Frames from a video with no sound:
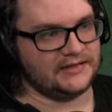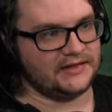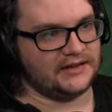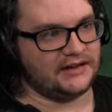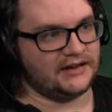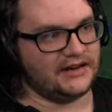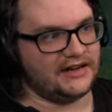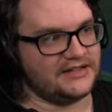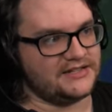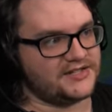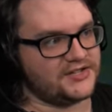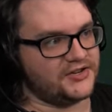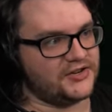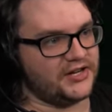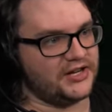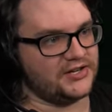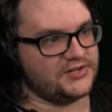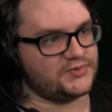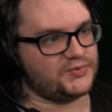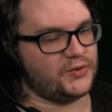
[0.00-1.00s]
All right, so
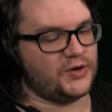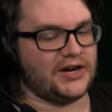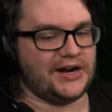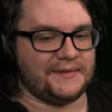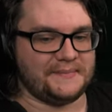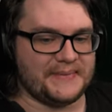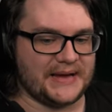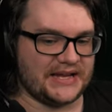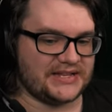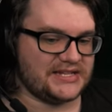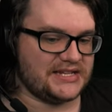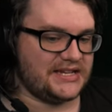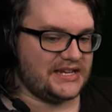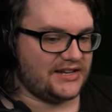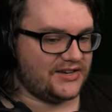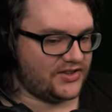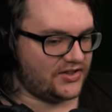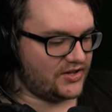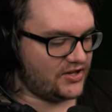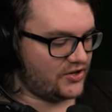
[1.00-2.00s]
here's where I'm about to get
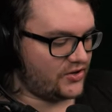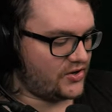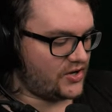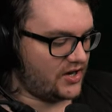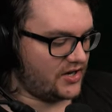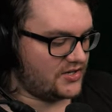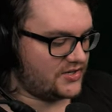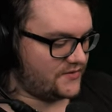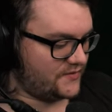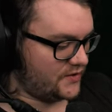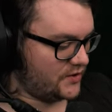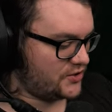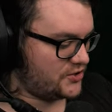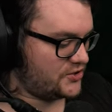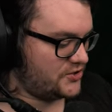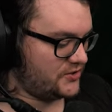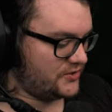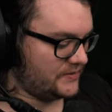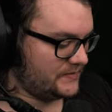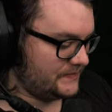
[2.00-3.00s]
a little
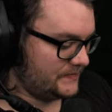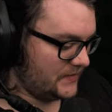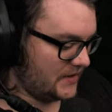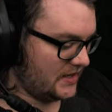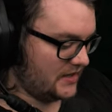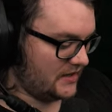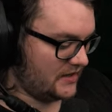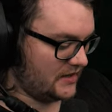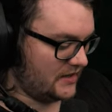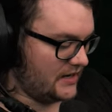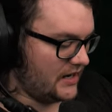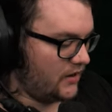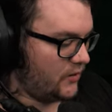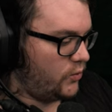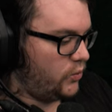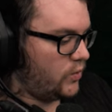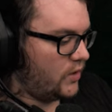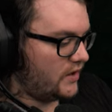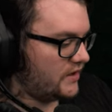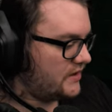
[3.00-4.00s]
controversial. Now,
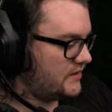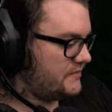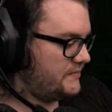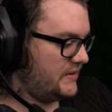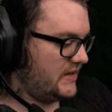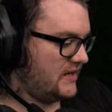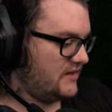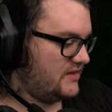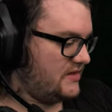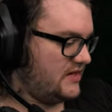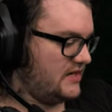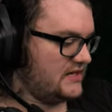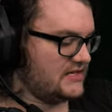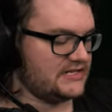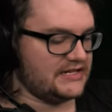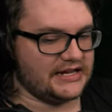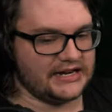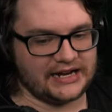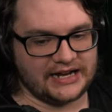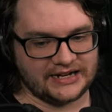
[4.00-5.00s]
one of the big things
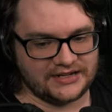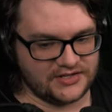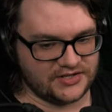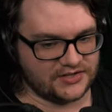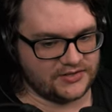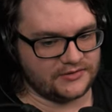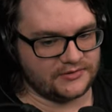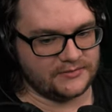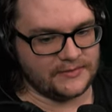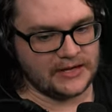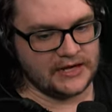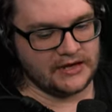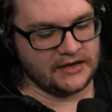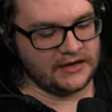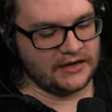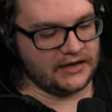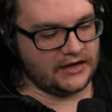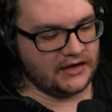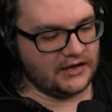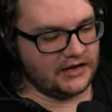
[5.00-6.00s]
that I do
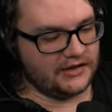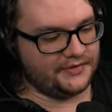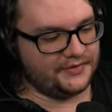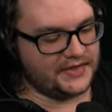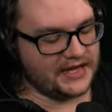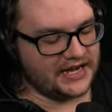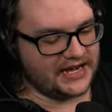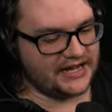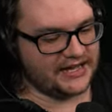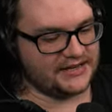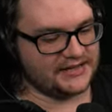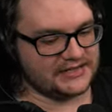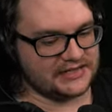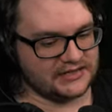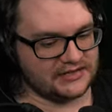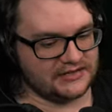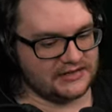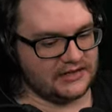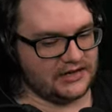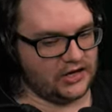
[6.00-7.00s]
that
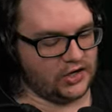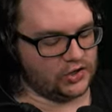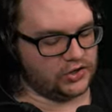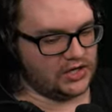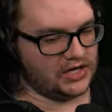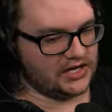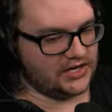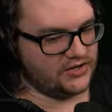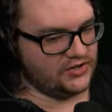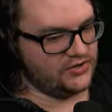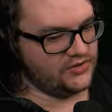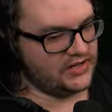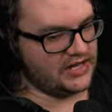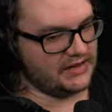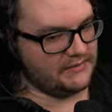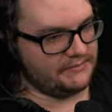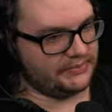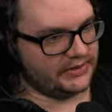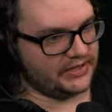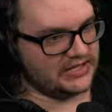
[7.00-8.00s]
a lot of new
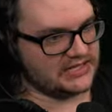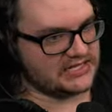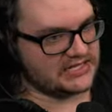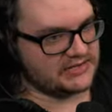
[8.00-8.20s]
game plus